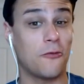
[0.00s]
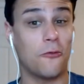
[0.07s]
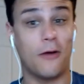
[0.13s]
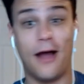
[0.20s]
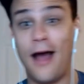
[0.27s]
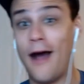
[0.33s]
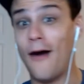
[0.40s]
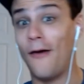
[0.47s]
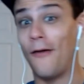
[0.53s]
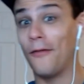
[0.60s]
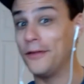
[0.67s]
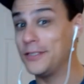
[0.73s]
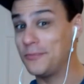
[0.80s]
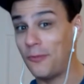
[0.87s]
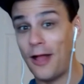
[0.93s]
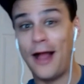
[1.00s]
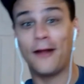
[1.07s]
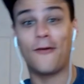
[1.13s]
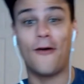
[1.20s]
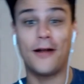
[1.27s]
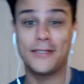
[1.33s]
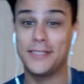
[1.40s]
well, this
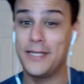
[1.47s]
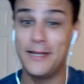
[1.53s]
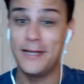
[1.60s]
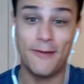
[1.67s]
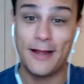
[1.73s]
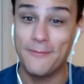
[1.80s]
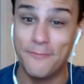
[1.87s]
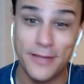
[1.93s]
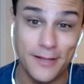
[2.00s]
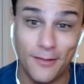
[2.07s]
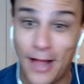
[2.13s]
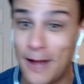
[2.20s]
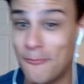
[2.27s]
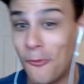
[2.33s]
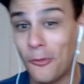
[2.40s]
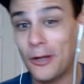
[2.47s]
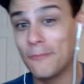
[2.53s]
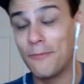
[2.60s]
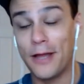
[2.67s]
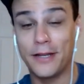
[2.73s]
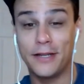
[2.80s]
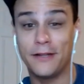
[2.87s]
Blackhawks team might be a lot more
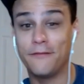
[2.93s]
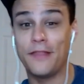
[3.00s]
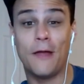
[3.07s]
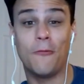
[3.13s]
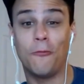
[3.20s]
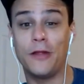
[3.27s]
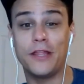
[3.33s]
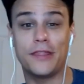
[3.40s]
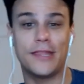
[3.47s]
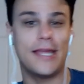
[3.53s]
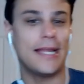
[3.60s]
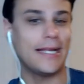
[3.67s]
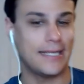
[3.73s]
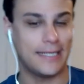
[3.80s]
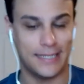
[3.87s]
competitive than we think,